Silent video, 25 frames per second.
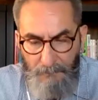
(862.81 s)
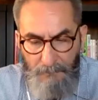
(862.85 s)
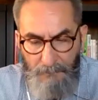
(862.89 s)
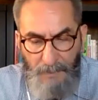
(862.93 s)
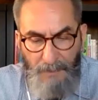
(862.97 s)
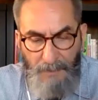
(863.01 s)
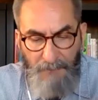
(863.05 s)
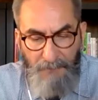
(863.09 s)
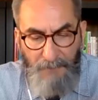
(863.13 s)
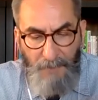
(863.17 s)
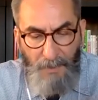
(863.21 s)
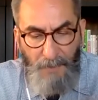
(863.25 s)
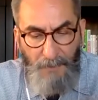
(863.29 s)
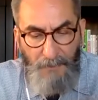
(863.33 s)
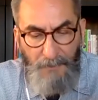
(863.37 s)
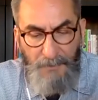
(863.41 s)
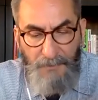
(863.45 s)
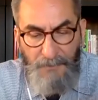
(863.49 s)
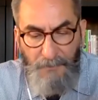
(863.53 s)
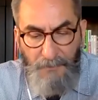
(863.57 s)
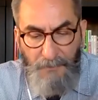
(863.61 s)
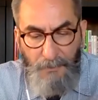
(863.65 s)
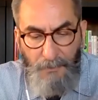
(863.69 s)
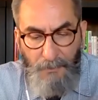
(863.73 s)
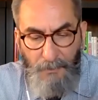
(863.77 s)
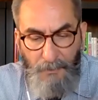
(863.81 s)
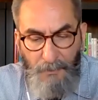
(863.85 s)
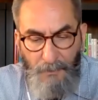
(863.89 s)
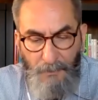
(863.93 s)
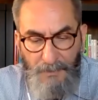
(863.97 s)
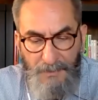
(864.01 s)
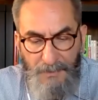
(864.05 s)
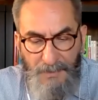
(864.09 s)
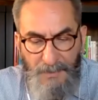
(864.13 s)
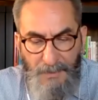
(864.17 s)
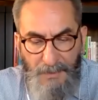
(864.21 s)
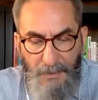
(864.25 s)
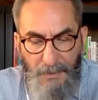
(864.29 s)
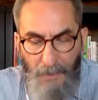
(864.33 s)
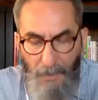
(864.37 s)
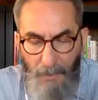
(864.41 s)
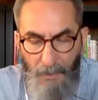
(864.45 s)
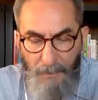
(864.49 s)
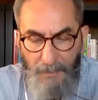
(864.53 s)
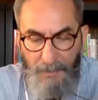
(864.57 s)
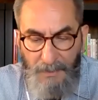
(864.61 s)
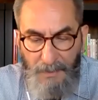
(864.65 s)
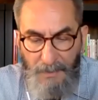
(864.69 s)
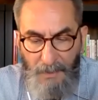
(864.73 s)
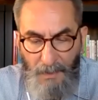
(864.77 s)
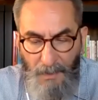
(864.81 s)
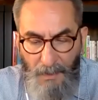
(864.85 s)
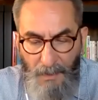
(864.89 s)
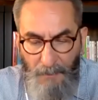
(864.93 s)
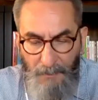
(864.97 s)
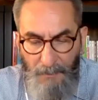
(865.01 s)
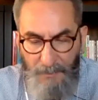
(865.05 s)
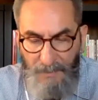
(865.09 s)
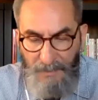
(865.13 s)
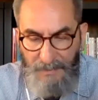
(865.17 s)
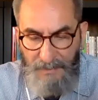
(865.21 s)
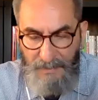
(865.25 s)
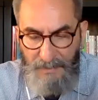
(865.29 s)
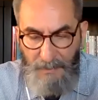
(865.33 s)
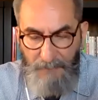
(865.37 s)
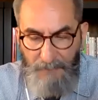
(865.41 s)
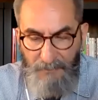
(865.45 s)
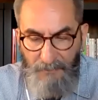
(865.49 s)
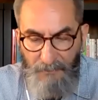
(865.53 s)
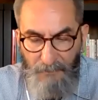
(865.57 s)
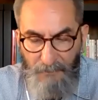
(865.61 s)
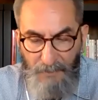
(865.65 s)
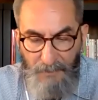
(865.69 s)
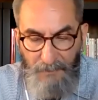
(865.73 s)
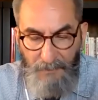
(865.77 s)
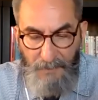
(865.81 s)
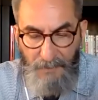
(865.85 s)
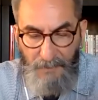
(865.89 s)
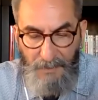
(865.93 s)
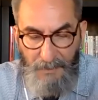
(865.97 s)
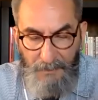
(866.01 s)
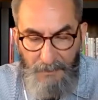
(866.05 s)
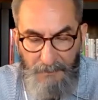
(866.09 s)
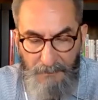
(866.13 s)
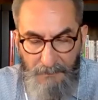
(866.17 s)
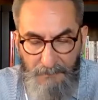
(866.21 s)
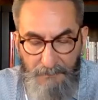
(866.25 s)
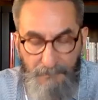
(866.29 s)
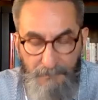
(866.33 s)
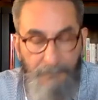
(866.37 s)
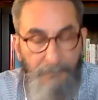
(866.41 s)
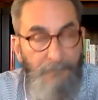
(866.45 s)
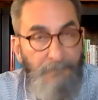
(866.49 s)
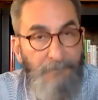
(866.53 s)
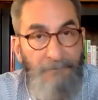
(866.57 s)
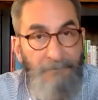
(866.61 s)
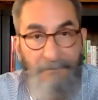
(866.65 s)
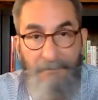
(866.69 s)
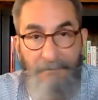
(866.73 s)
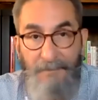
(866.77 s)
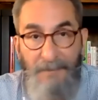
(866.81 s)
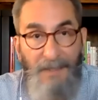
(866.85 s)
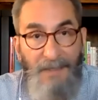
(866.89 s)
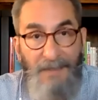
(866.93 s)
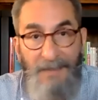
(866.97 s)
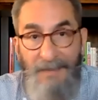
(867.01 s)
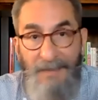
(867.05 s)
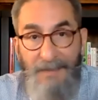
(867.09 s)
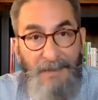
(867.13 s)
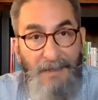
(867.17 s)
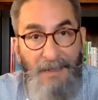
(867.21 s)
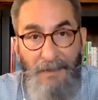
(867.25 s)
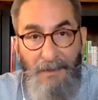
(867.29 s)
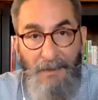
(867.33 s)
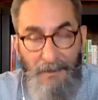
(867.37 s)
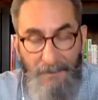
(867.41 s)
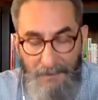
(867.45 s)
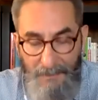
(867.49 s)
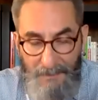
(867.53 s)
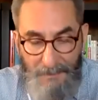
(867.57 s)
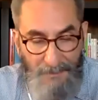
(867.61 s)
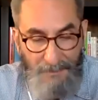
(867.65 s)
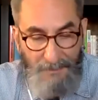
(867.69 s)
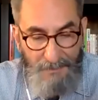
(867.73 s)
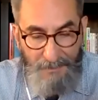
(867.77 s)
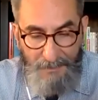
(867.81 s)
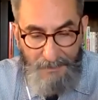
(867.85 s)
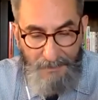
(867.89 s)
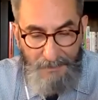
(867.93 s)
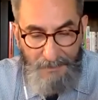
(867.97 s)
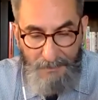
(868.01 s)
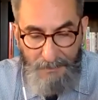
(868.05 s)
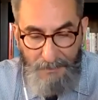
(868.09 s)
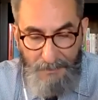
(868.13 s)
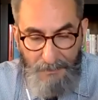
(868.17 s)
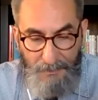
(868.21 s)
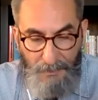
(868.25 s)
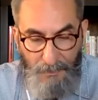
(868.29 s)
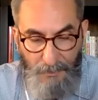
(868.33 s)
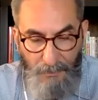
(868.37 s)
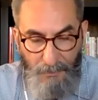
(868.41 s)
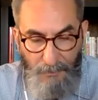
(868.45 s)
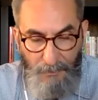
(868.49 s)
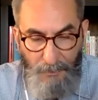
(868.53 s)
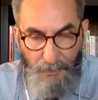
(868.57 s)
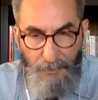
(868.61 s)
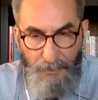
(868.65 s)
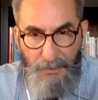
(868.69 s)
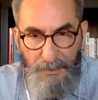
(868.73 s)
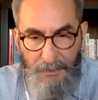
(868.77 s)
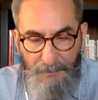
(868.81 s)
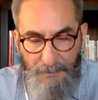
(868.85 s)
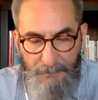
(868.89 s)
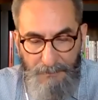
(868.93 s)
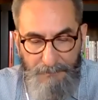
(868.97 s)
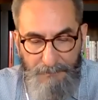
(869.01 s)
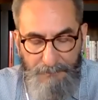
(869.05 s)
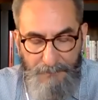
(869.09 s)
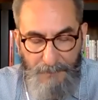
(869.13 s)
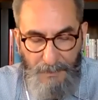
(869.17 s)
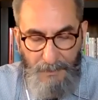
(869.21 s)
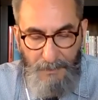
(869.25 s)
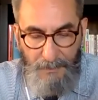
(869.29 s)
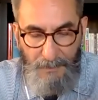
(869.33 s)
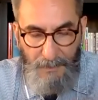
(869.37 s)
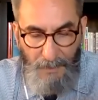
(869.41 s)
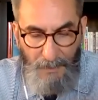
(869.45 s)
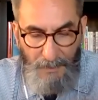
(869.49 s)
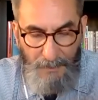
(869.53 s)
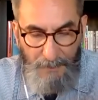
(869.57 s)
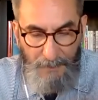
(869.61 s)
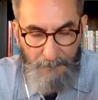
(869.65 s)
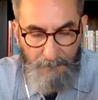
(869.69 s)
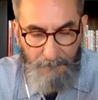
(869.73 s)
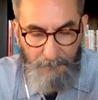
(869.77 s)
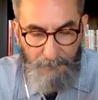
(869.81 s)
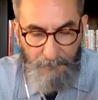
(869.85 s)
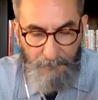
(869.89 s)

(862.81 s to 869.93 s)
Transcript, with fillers: My father's funeral was a carbon copy, except for one thing I didn't care. No emotion, none.